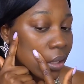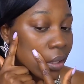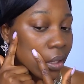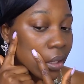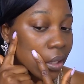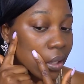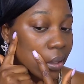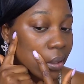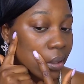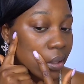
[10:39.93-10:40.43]

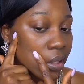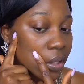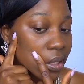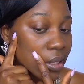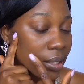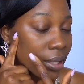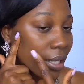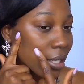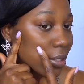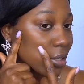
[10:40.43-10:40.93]
And this
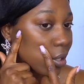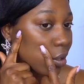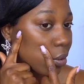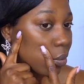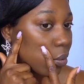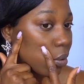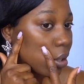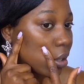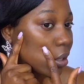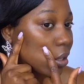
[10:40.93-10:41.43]
lighter
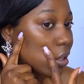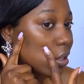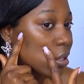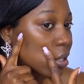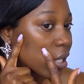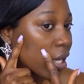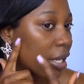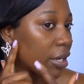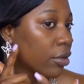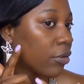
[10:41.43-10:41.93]
one is
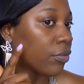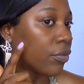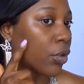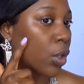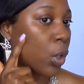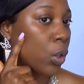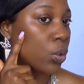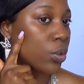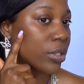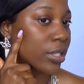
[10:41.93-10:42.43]
kind of
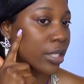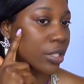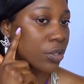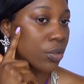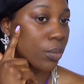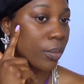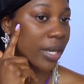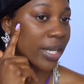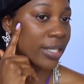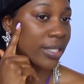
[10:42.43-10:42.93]
closer to
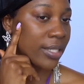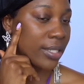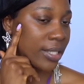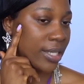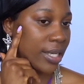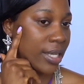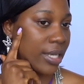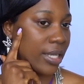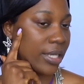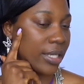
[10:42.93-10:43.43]
my
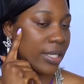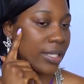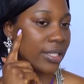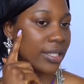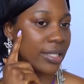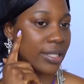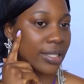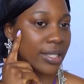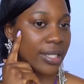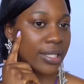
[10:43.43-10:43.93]
skin
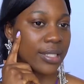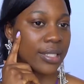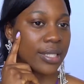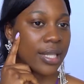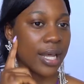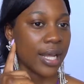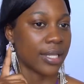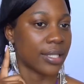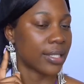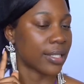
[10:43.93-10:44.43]
in sense
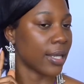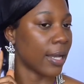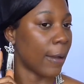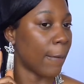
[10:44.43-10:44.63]
that